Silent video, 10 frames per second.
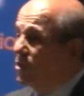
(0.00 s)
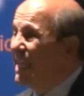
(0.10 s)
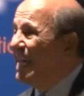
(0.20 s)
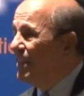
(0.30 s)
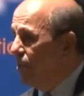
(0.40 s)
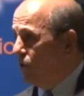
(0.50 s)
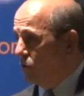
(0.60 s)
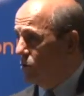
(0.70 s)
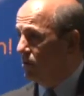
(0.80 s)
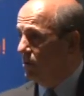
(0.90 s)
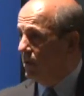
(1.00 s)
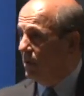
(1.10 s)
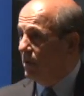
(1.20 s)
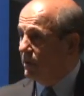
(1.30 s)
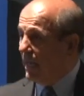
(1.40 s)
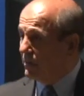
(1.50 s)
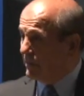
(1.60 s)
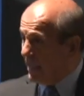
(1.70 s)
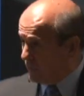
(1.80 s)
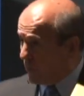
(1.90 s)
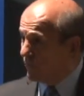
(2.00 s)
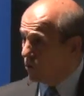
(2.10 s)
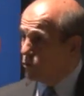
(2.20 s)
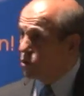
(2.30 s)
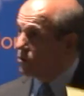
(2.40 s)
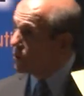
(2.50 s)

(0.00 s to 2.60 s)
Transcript: for ten years. That that revolution.